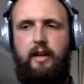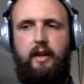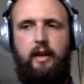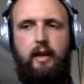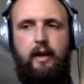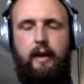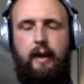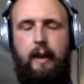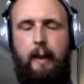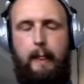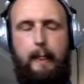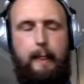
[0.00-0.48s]

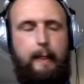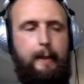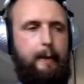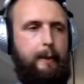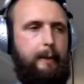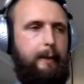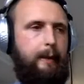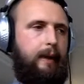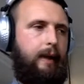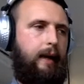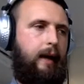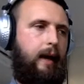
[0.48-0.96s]
Like,
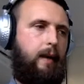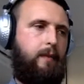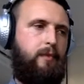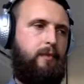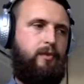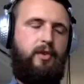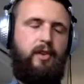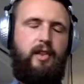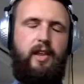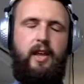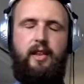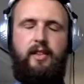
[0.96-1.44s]
uh,
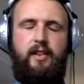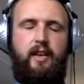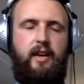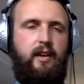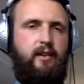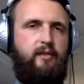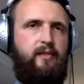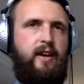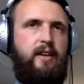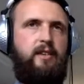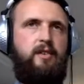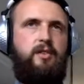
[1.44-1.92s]
the, the
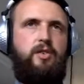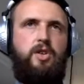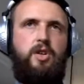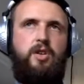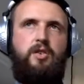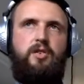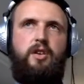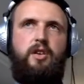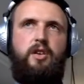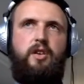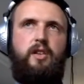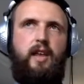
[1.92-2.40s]

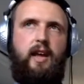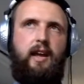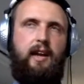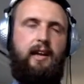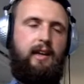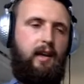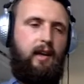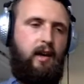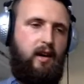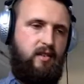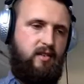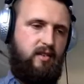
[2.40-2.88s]
advantages, they're
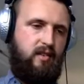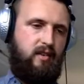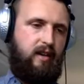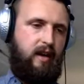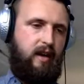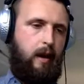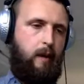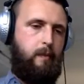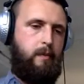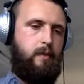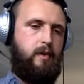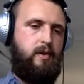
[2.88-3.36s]
lighter
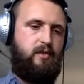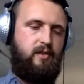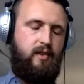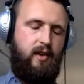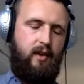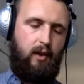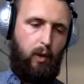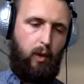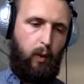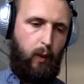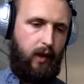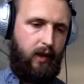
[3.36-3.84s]
cameras,
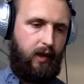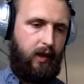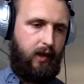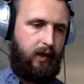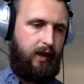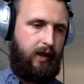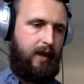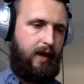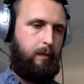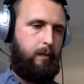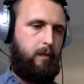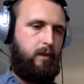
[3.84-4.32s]
they're quicker
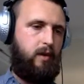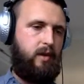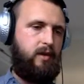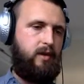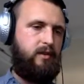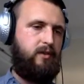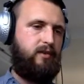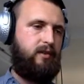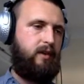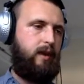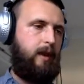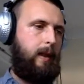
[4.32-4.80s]

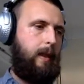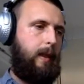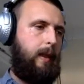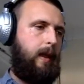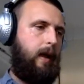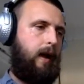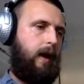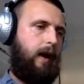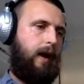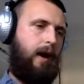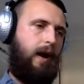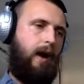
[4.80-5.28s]
cameras,
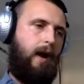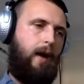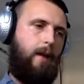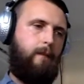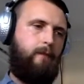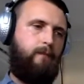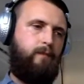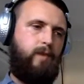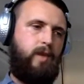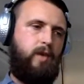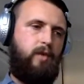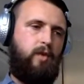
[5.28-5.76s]

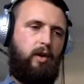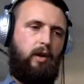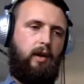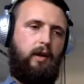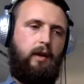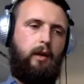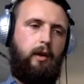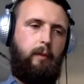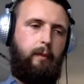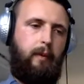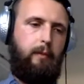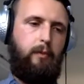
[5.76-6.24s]
um, you've got a
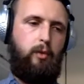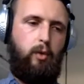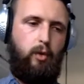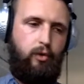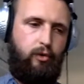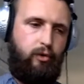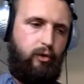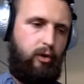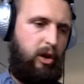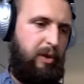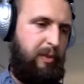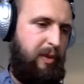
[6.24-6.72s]
little bit more
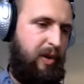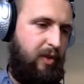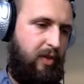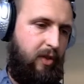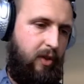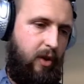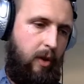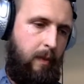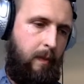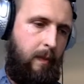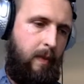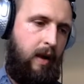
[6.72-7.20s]
zoom on
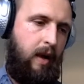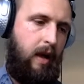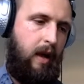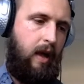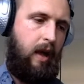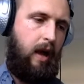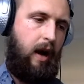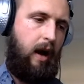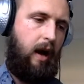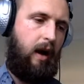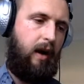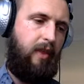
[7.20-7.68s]
them.
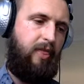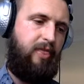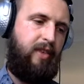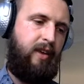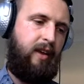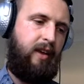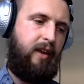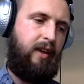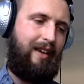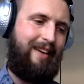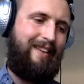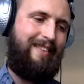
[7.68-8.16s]
I
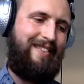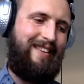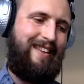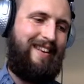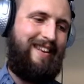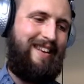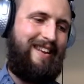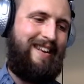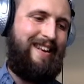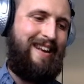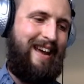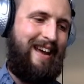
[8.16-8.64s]
think in the
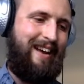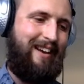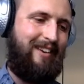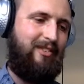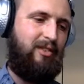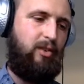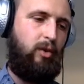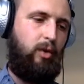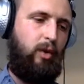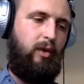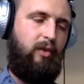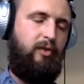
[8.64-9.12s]
next
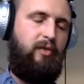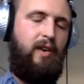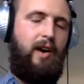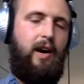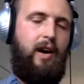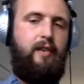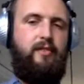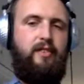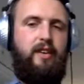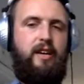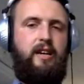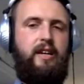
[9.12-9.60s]
sort of
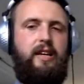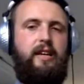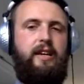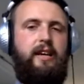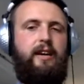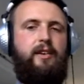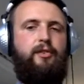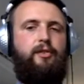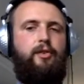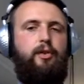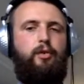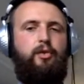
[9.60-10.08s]
five, ten
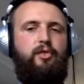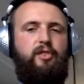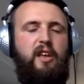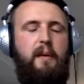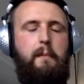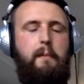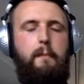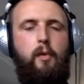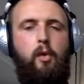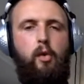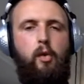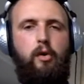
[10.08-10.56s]
years, you'll see
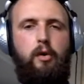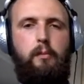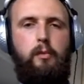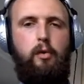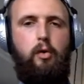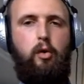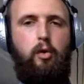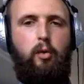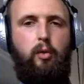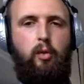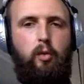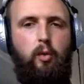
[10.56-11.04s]
more and
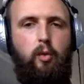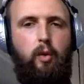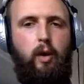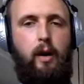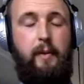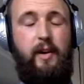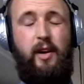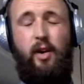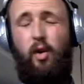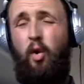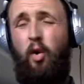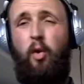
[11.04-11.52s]
more. Well, I
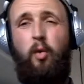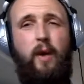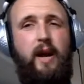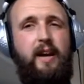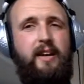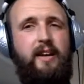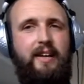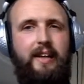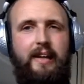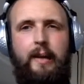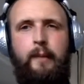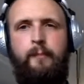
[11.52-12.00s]
mean,
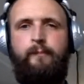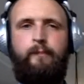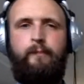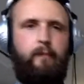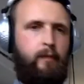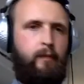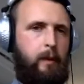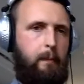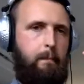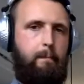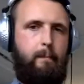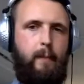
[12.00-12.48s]
already
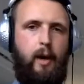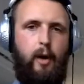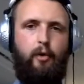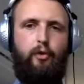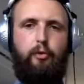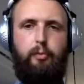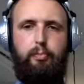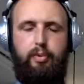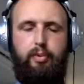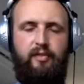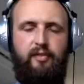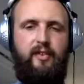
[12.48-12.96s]

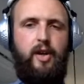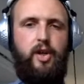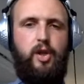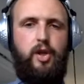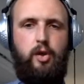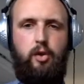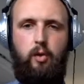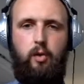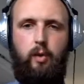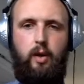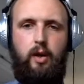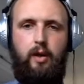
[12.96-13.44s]
most
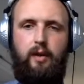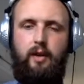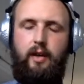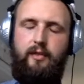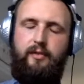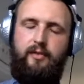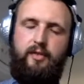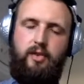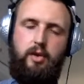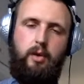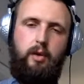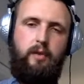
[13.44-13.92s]
professional
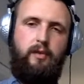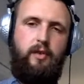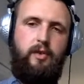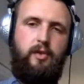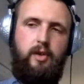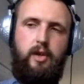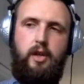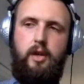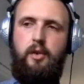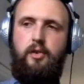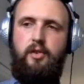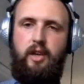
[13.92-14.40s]
wildlife photographers
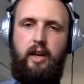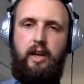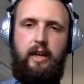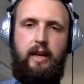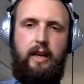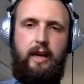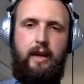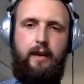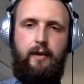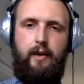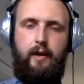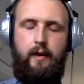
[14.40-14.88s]
are using it
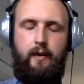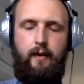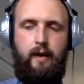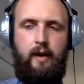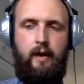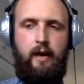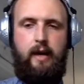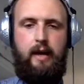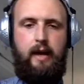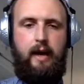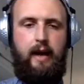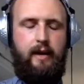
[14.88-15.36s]
now. You know,
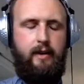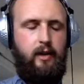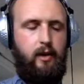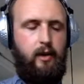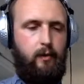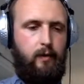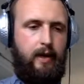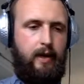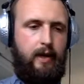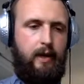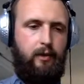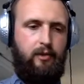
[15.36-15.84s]
Andy
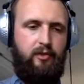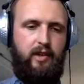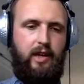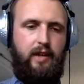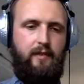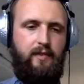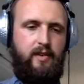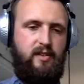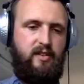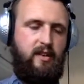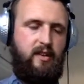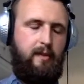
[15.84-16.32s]
Rouse,
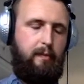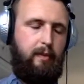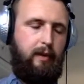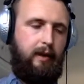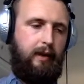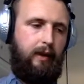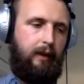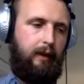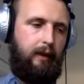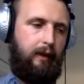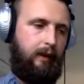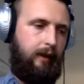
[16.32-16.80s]
David
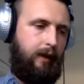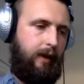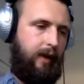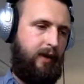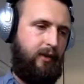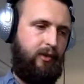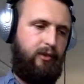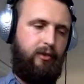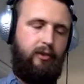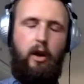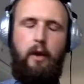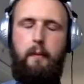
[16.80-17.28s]
Tipling, uh,
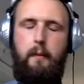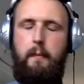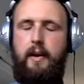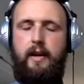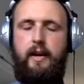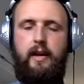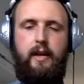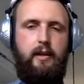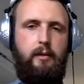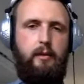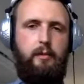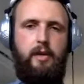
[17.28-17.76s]
so
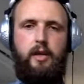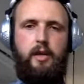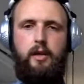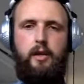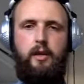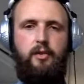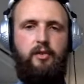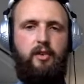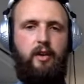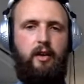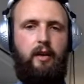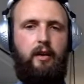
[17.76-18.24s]
many of them are
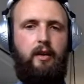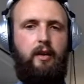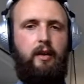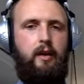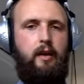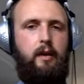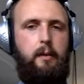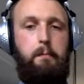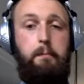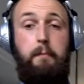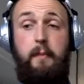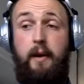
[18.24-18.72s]
using
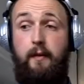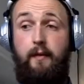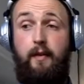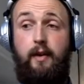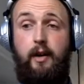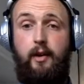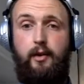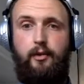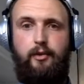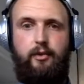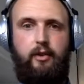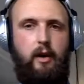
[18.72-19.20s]

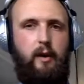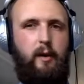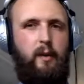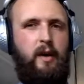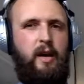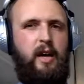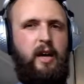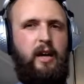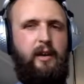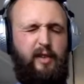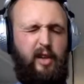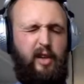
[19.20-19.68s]
mirrorless. So
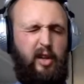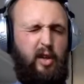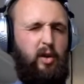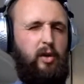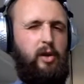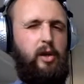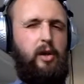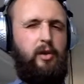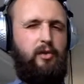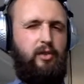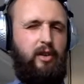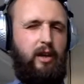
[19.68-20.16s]
if you're not
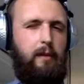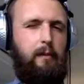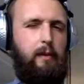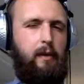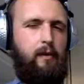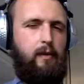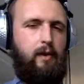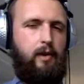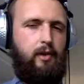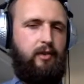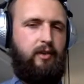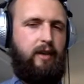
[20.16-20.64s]
using a
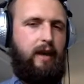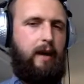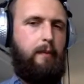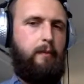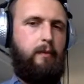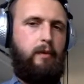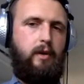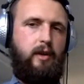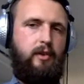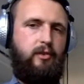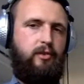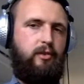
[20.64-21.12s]
mirrorless
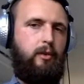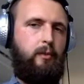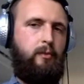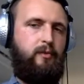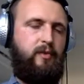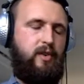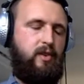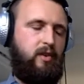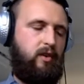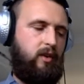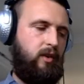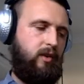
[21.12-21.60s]
camera, it's
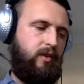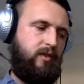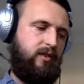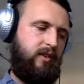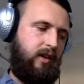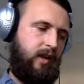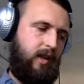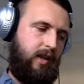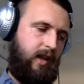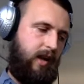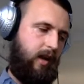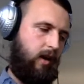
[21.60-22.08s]
something to
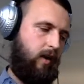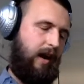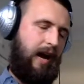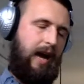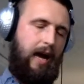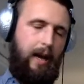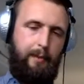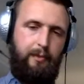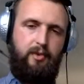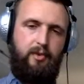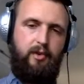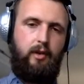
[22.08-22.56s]
consider. They are
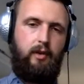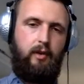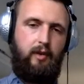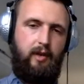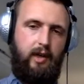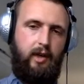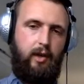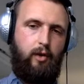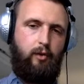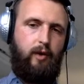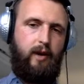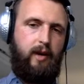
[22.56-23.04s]

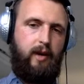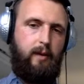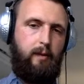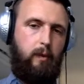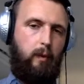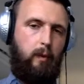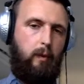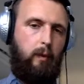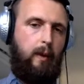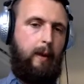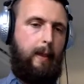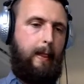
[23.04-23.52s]
absolutely
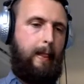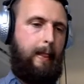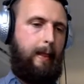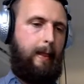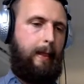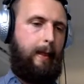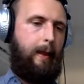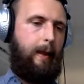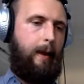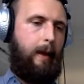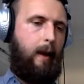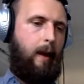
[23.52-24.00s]
incredible.
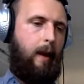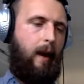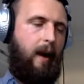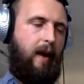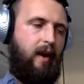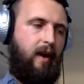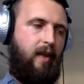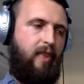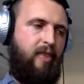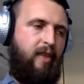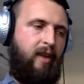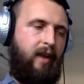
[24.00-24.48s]
Uh, and
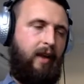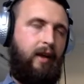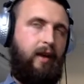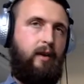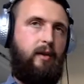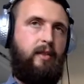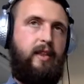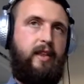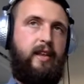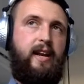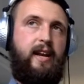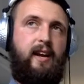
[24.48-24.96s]
I think
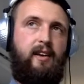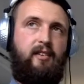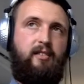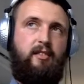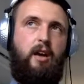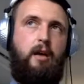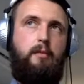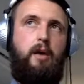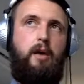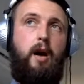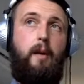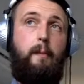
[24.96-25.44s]
the next
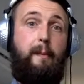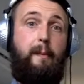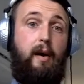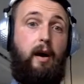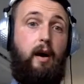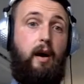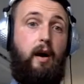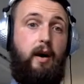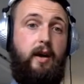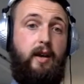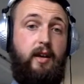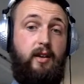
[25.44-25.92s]
time I
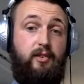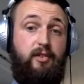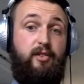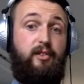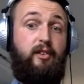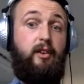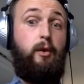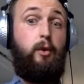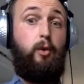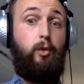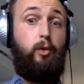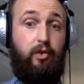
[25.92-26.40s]
buy a
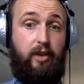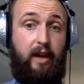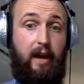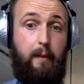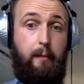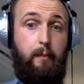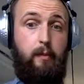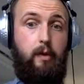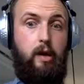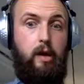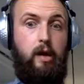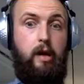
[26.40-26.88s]
stills
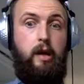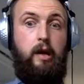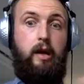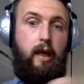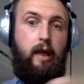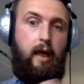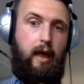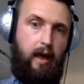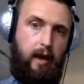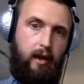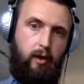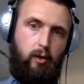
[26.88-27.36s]
camera,
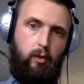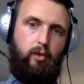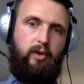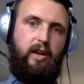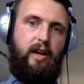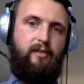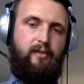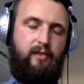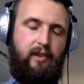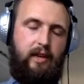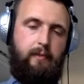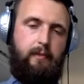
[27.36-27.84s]
it'll
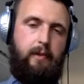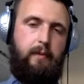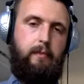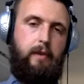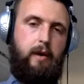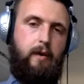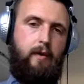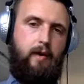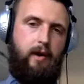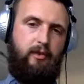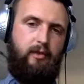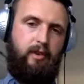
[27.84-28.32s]
definitely be
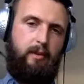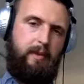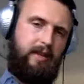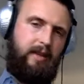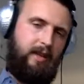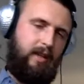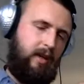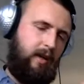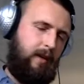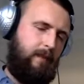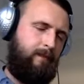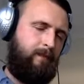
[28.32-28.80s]
mirrorless. I mean,
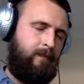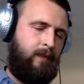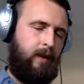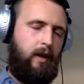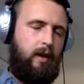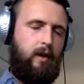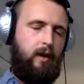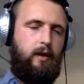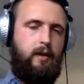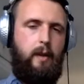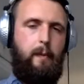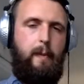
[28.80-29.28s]
the
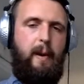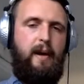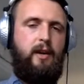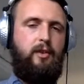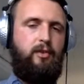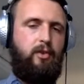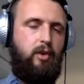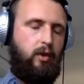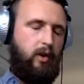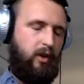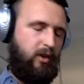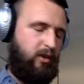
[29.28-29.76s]
the
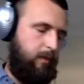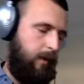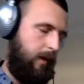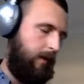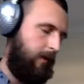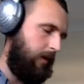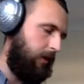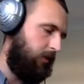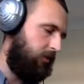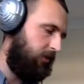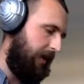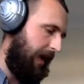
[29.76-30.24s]
Panasonic's
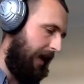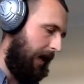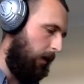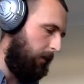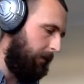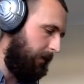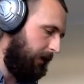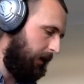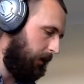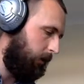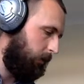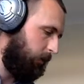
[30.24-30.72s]
mirrorless now,
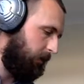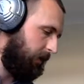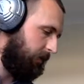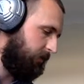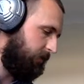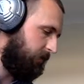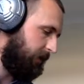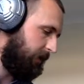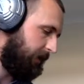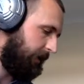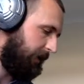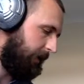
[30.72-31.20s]
but I will
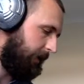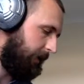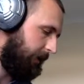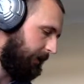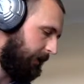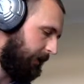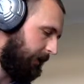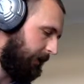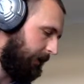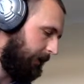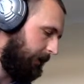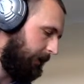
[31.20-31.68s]
definitely get
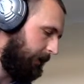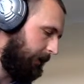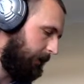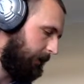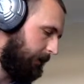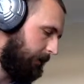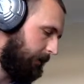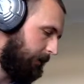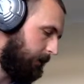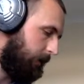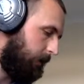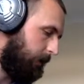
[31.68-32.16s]
a,
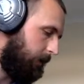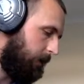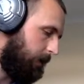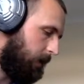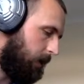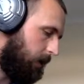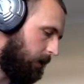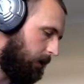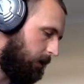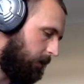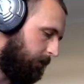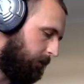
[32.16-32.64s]
uh,
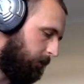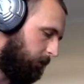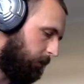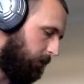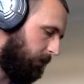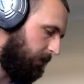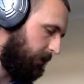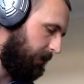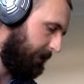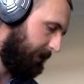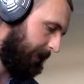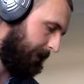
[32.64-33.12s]
a another
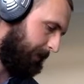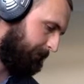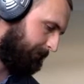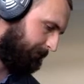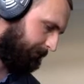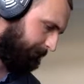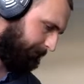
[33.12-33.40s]
one there.